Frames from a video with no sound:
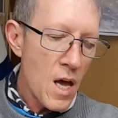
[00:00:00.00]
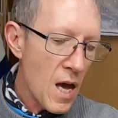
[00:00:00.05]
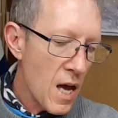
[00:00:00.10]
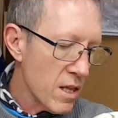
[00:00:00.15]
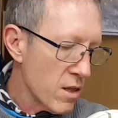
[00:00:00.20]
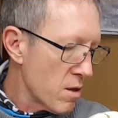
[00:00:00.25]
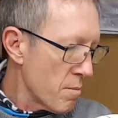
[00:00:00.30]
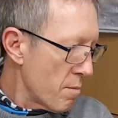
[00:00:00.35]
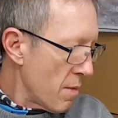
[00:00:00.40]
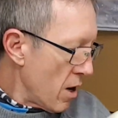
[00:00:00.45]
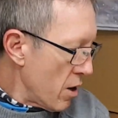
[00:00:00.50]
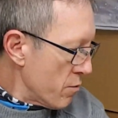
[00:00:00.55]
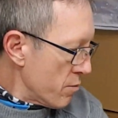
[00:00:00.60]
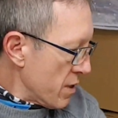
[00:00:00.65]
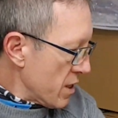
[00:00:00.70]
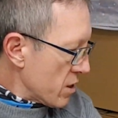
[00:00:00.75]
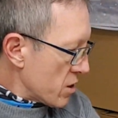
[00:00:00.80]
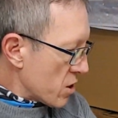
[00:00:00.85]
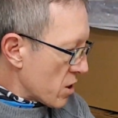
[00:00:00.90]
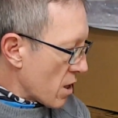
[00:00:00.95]
at the
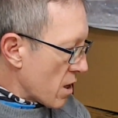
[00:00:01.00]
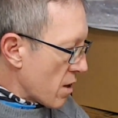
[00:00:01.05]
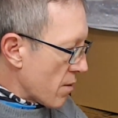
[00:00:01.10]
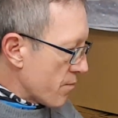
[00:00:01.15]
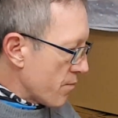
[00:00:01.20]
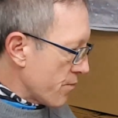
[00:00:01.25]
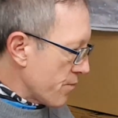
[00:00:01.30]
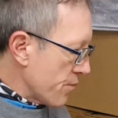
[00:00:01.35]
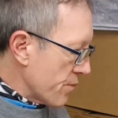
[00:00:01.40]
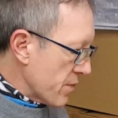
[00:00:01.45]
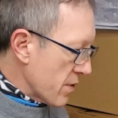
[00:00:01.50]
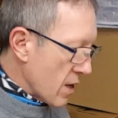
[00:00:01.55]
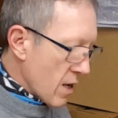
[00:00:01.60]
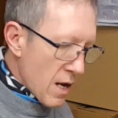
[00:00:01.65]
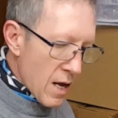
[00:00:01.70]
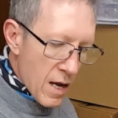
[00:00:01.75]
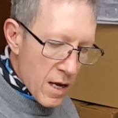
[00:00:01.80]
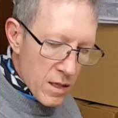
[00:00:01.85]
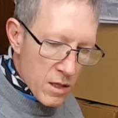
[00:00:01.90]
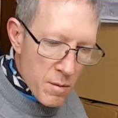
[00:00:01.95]
moment
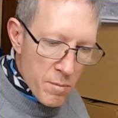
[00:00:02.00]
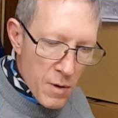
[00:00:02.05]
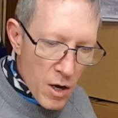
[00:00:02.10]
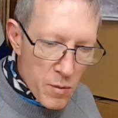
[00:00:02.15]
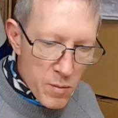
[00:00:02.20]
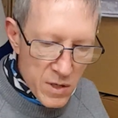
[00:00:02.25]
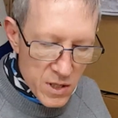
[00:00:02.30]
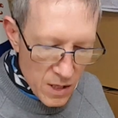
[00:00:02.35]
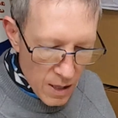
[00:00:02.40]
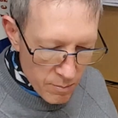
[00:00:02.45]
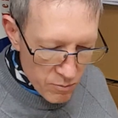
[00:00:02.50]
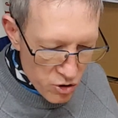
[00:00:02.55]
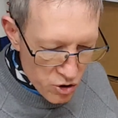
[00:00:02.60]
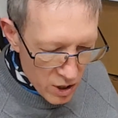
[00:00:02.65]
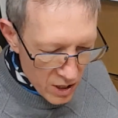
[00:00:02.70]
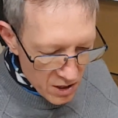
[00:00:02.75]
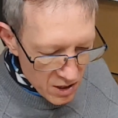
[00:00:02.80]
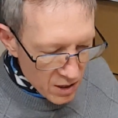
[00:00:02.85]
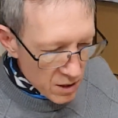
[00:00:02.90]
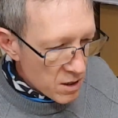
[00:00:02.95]
I'm
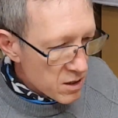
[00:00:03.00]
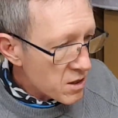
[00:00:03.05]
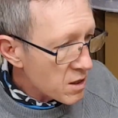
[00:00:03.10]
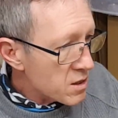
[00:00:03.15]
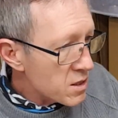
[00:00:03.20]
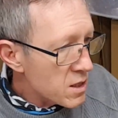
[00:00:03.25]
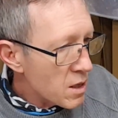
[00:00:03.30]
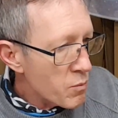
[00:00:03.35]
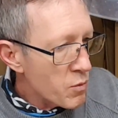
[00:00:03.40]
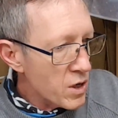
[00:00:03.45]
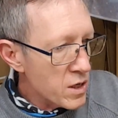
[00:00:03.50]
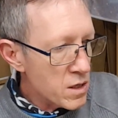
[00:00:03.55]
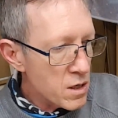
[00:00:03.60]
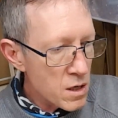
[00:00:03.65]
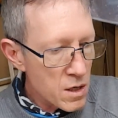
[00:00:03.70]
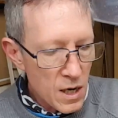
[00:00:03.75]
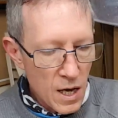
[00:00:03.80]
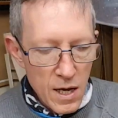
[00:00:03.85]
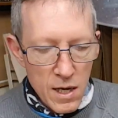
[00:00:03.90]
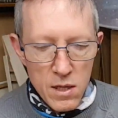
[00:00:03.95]
treating this, and someone
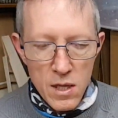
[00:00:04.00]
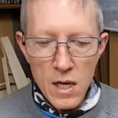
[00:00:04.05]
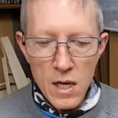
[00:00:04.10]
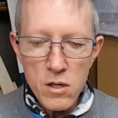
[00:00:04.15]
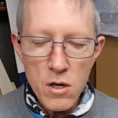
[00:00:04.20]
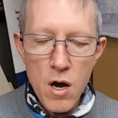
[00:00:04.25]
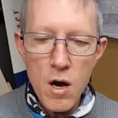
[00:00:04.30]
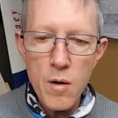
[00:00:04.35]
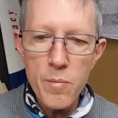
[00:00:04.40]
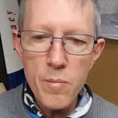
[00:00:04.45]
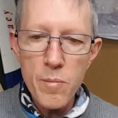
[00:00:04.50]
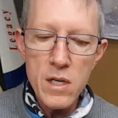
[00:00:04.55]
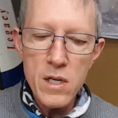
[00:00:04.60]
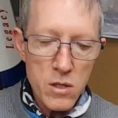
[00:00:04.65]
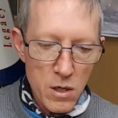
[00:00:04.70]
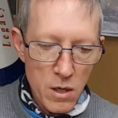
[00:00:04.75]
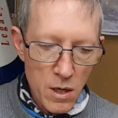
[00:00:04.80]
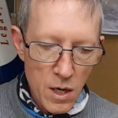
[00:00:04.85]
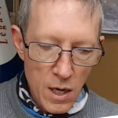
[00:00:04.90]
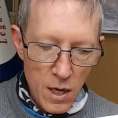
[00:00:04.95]
did add
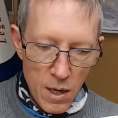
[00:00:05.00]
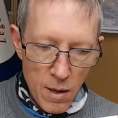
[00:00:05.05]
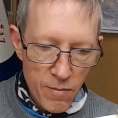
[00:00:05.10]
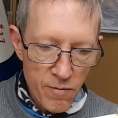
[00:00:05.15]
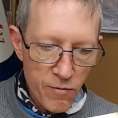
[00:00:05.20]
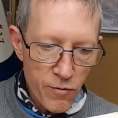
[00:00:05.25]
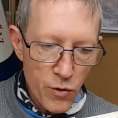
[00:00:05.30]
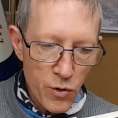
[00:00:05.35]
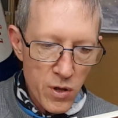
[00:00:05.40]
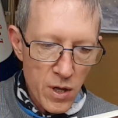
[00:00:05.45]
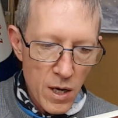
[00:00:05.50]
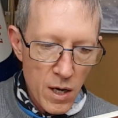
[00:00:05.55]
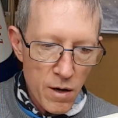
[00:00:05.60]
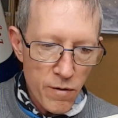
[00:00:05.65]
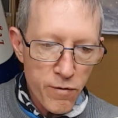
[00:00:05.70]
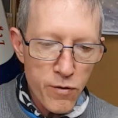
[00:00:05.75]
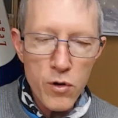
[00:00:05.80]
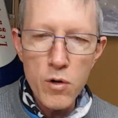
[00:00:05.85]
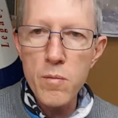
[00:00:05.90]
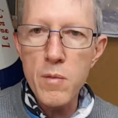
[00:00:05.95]
comment for the
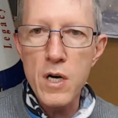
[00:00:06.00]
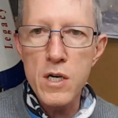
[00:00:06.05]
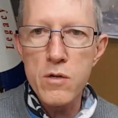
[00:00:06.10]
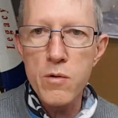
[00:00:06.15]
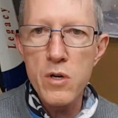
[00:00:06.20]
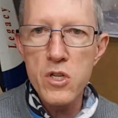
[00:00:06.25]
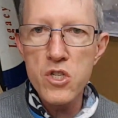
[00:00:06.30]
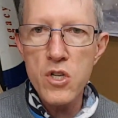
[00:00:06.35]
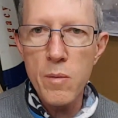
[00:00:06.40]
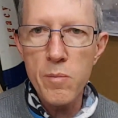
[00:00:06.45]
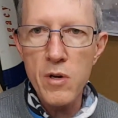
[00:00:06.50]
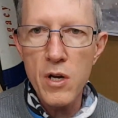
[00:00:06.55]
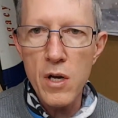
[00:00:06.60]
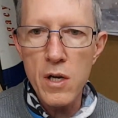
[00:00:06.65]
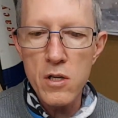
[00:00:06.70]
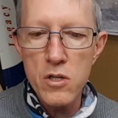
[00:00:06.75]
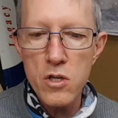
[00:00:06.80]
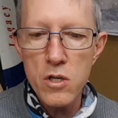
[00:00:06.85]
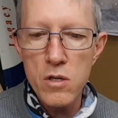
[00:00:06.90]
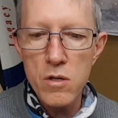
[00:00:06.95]
full mower, which I'm
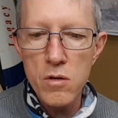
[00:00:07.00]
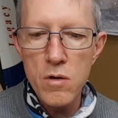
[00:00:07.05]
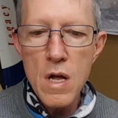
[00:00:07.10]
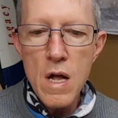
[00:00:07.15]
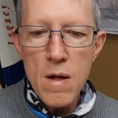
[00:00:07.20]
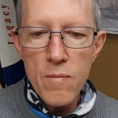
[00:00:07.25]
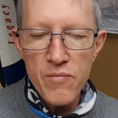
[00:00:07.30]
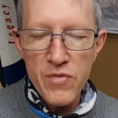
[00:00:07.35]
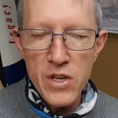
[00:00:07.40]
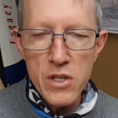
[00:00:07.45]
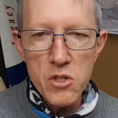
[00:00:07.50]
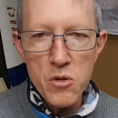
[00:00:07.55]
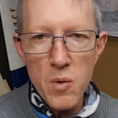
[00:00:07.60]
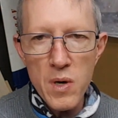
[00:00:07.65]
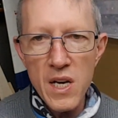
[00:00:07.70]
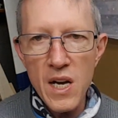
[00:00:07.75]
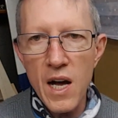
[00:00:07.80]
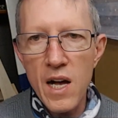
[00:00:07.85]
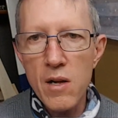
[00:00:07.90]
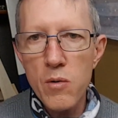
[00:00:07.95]
going to do. This
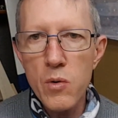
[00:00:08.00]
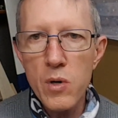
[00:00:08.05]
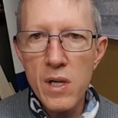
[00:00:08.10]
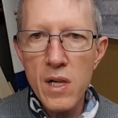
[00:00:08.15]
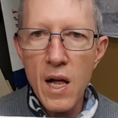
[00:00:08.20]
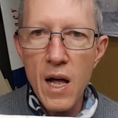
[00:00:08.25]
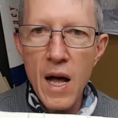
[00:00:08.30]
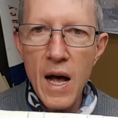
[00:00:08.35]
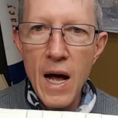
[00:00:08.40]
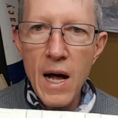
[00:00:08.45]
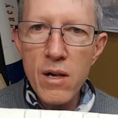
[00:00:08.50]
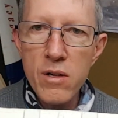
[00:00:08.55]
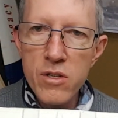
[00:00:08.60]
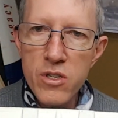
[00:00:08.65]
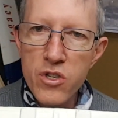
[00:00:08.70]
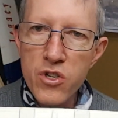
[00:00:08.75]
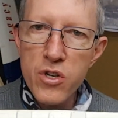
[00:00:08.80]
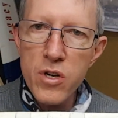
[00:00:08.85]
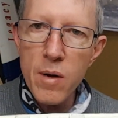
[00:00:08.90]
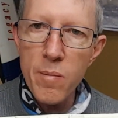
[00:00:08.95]
one I'll
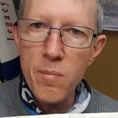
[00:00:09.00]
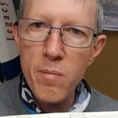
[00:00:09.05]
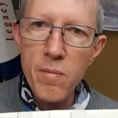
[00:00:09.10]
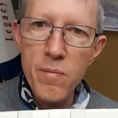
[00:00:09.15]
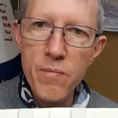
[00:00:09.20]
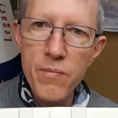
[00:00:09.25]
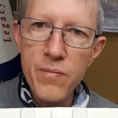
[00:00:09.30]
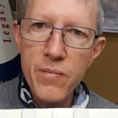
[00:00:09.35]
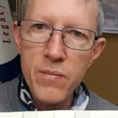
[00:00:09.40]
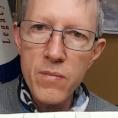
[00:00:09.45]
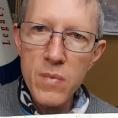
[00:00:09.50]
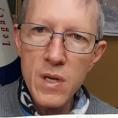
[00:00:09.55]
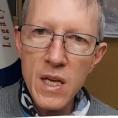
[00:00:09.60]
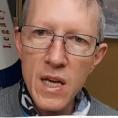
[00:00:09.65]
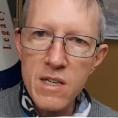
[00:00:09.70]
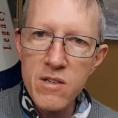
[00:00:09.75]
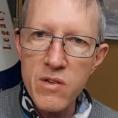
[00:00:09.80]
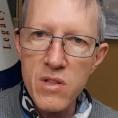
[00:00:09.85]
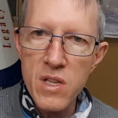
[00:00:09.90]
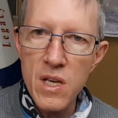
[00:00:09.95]
trim
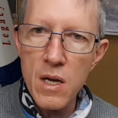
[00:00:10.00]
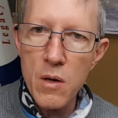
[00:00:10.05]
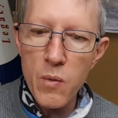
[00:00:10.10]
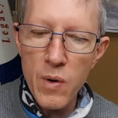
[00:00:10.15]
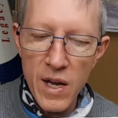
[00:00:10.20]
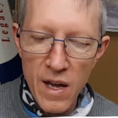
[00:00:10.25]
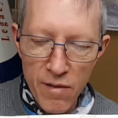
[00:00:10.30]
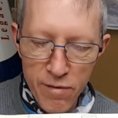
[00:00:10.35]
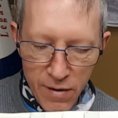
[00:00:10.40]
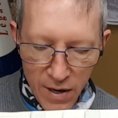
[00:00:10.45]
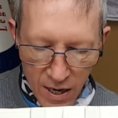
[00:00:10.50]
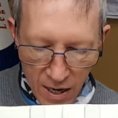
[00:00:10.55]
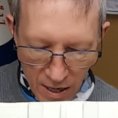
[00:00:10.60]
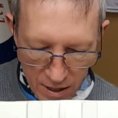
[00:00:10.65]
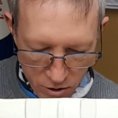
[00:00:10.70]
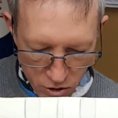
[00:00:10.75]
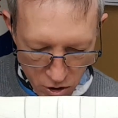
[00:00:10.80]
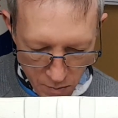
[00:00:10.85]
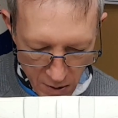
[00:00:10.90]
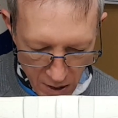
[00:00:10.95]
here and there where I feel like
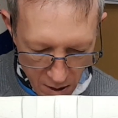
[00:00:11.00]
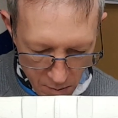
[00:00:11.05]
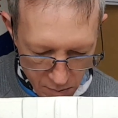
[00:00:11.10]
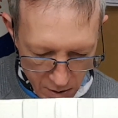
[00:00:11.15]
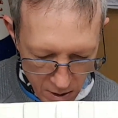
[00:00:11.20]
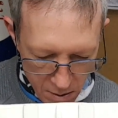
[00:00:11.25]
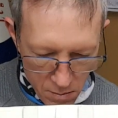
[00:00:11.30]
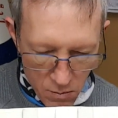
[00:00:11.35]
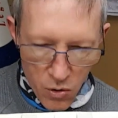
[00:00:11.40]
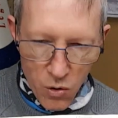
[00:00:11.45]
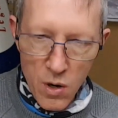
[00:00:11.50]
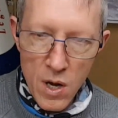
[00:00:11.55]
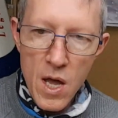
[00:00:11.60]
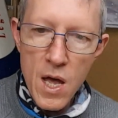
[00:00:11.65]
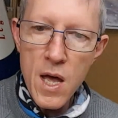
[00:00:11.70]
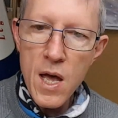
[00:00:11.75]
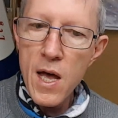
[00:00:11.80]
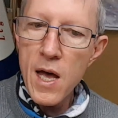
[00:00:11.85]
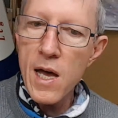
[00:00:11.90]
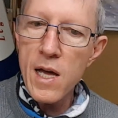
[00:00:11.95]
trimming a bit more,
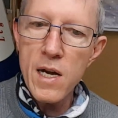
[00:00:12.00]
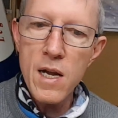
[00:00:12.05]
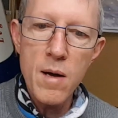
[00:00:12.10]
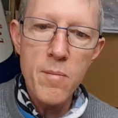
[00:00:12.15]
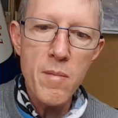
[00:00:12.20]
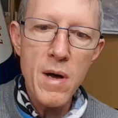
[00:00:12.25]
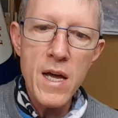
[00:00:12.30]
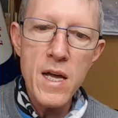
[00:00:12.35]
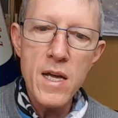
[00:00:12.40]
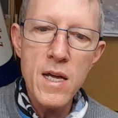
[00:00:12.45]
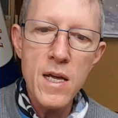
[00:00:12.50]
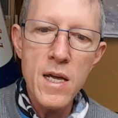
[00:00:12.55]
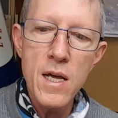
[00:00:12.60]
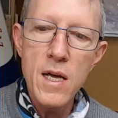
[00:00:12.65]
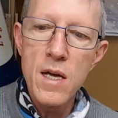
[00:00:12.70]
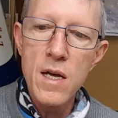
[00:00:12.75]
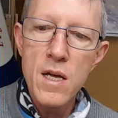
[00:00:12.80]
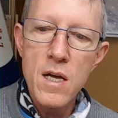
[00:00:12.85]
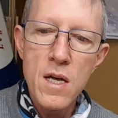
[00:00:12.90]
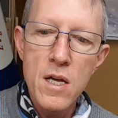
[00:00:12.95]
and I may
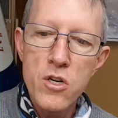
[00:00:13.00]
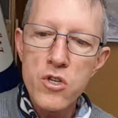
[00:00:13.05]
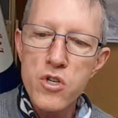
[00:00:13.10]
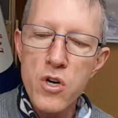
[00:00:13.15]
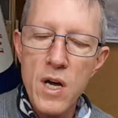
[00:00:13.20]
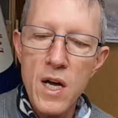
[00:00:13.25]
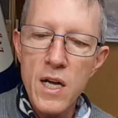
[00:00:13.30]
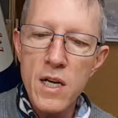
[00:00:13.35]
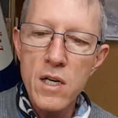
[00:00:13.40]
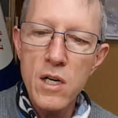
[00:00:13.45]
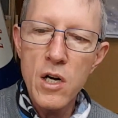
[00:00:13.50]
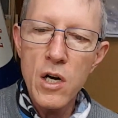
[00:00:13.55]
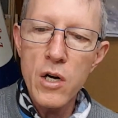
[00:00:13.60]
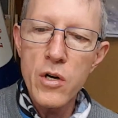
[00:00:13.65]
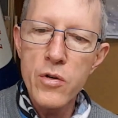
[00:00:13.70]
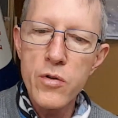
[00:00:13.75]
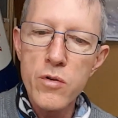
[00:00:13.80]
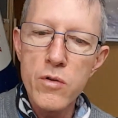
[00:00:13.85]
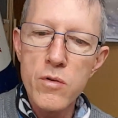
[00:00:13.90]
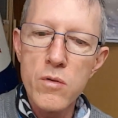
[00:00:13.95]
try and
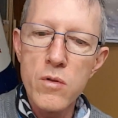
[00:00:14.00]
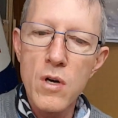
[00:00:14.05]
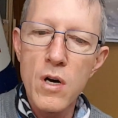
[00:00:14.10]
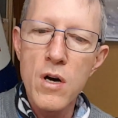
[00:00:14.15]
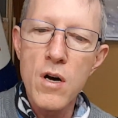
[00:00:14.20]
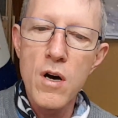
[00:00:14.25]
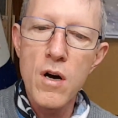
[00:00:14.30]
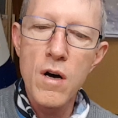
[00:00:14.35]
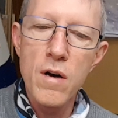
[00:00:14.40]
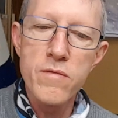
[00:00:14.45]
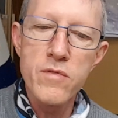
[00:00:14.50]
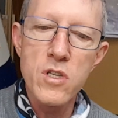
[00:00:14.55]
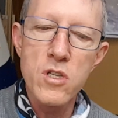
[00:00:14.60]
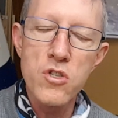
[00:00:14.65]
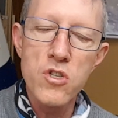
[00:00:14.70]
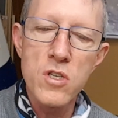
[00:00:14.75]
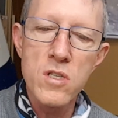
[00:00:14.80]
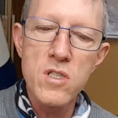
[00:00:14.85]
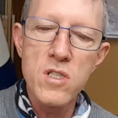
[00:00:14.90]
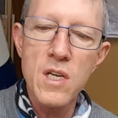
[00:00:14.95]
glue the halves and
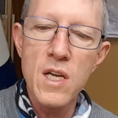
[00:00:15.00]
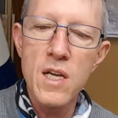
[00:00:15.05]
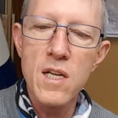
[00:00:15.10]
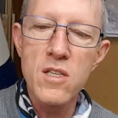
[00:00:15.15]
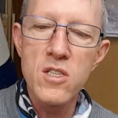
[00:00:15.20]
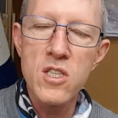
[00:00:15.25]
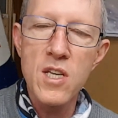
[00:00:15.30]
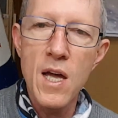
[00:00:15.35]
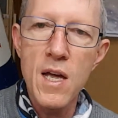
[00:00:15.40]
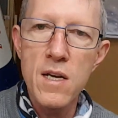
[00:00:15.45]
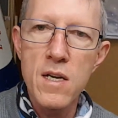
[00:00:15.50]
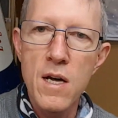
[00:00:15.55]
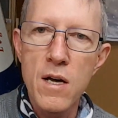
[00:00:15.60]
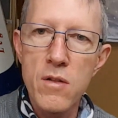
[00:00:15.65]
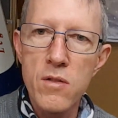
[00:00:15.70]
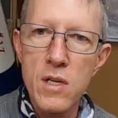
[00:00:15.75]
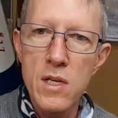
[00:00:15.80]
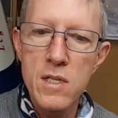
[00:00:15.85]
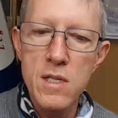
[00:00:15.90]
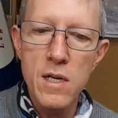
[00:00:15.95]
just see and sand down
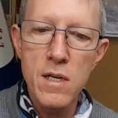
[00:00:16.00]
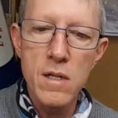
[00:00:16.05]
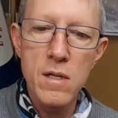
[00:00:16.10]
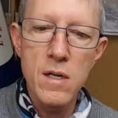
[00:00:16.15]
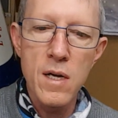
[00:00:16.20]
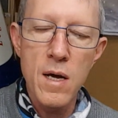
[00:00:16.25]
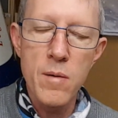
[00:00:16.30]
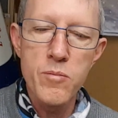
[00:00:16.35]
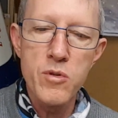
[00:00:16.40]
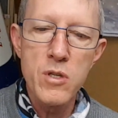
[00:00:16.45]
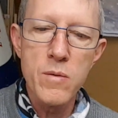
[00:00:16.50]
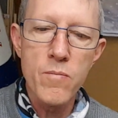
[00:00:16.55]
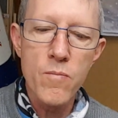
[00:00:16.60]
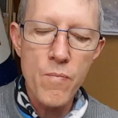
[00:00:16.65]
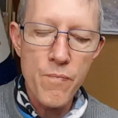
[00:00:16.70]
these little nubs.